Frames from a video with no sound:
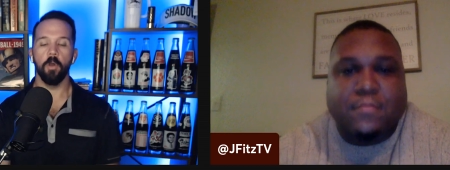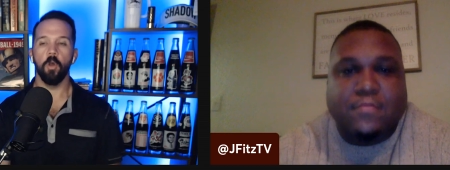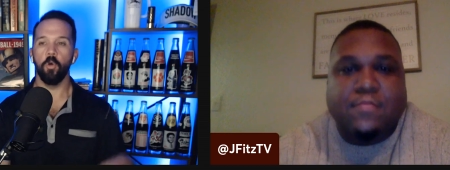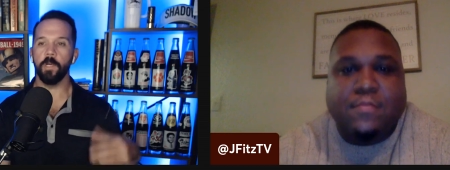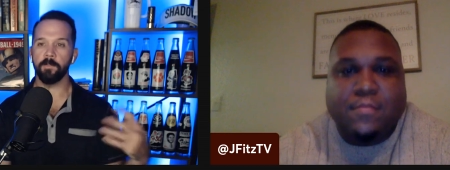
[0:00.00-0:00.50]
Speaker 1: who
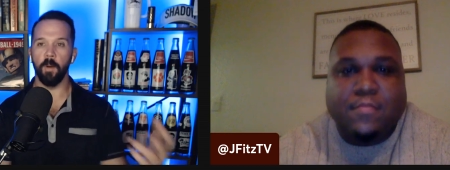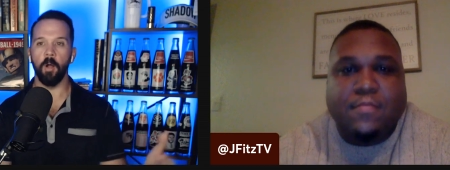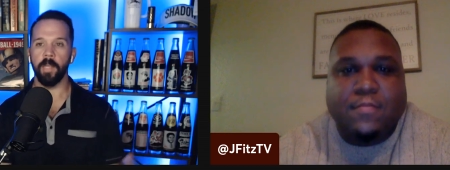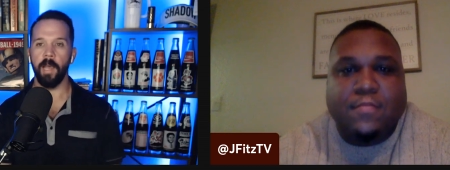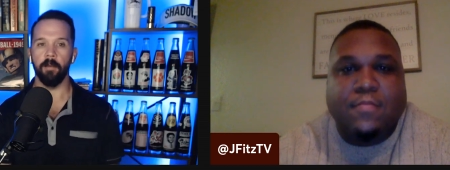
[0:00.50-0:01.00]
has balled
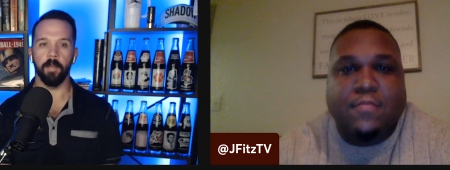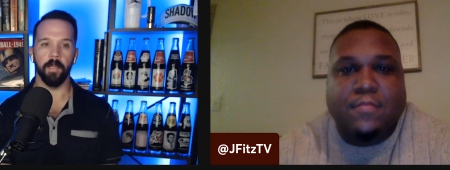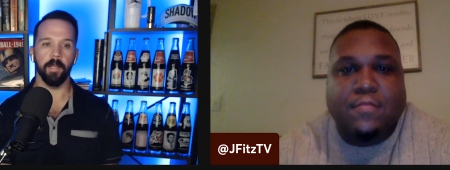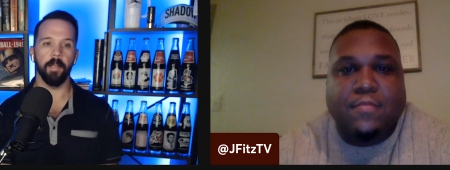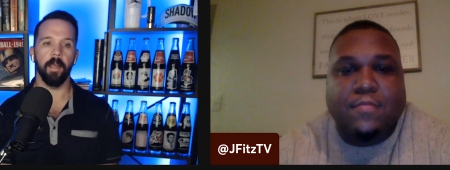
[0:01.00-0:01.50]
out? Like
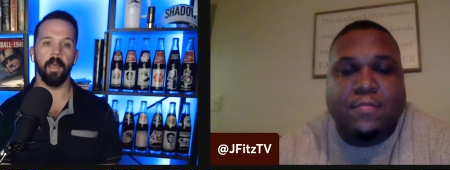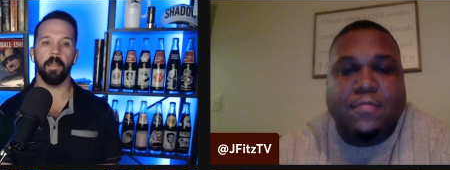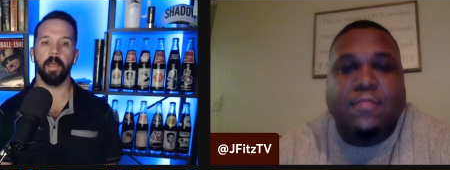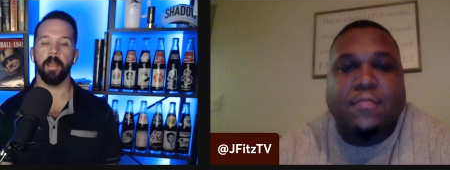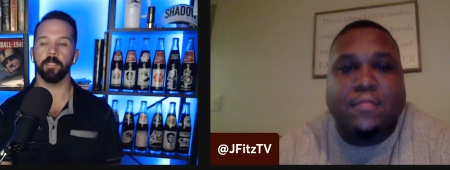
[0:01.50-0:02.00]
how